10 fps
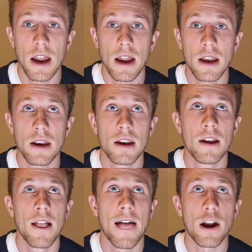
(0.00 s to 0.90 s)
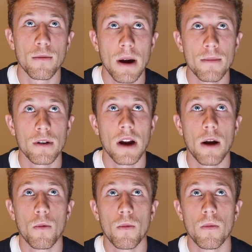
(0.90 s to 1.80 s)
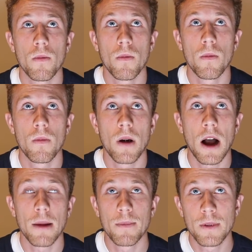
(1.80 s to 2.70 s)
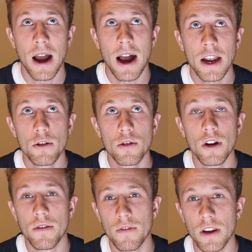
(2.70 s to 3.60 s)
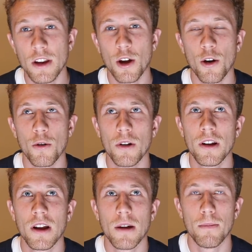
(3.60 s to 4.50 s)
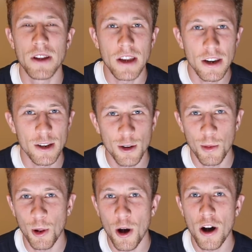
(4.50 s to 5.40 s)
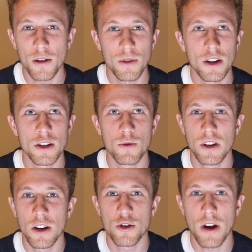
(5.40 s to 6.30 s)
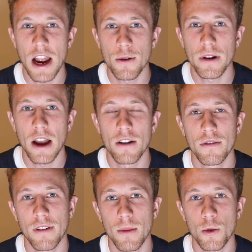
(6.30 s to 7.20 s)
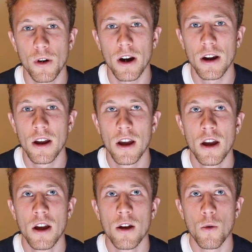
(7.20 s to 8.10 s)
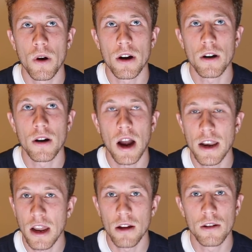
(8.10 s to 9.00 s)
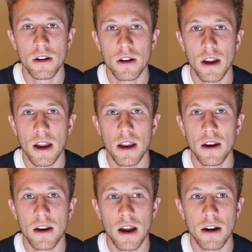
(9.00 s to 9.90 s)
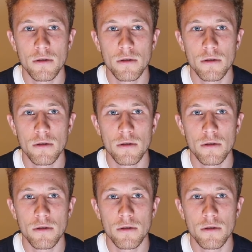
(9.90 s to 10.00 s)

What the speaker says: and I remember I titled a video Beginning to Belong, because we did a track workout in February where I nailed it and I